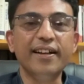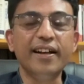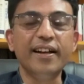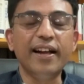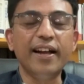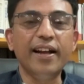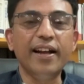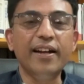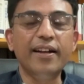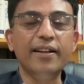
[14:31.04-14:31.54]

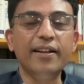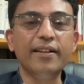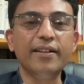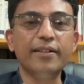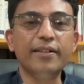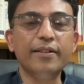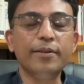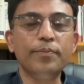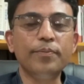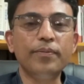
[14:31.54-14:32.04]
And
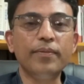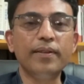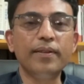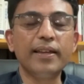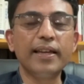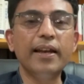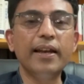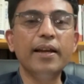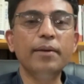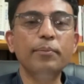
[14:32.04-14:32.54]

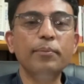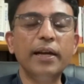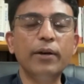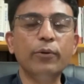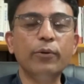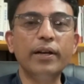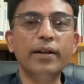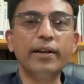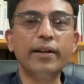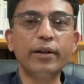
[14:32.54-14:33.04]
can I
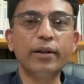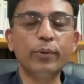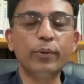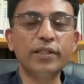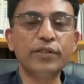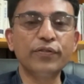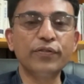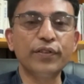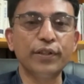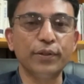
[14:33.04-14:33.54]
make one
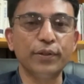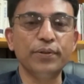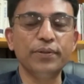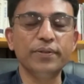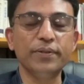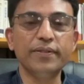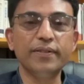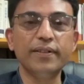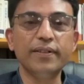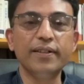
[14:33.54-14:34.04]
request for you?
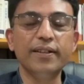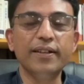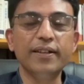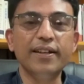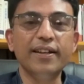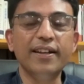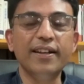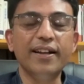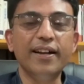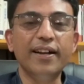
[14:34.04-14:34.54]

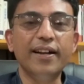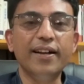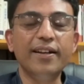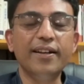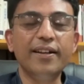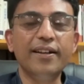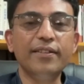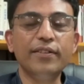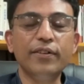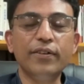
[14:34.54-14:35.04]

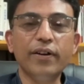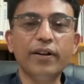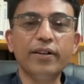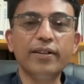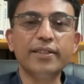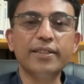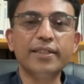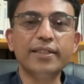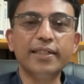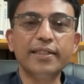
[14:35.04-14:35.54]
And the
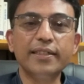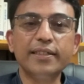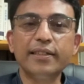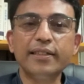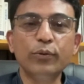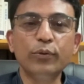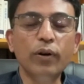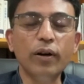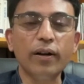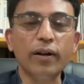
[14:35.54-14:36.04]
doctor says,
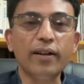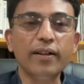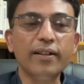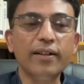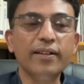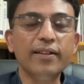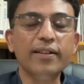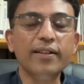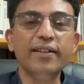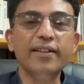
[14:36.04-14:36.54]
"What?"
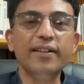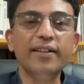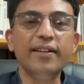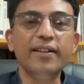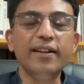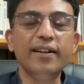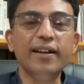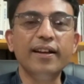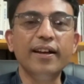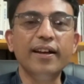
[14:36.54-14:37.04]

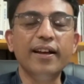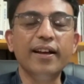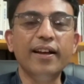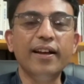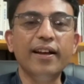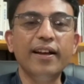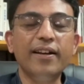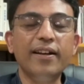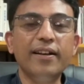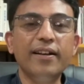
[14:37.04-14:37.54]

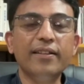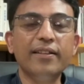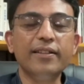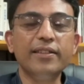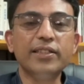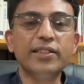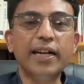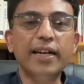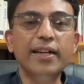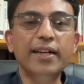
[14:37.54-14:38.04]
And the
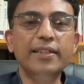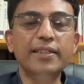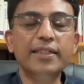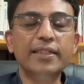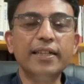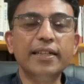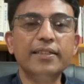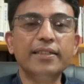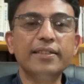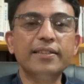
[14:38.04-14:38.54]
child
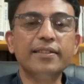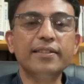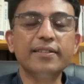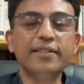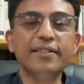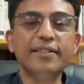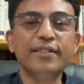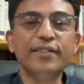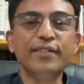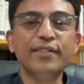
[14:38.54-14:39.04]
says,
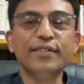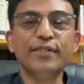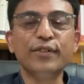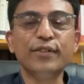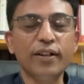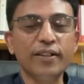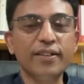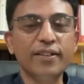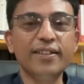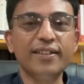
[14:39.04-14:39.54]

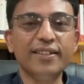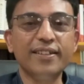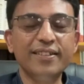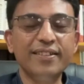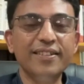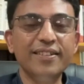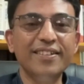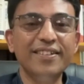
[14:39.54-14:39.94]
"Doctor,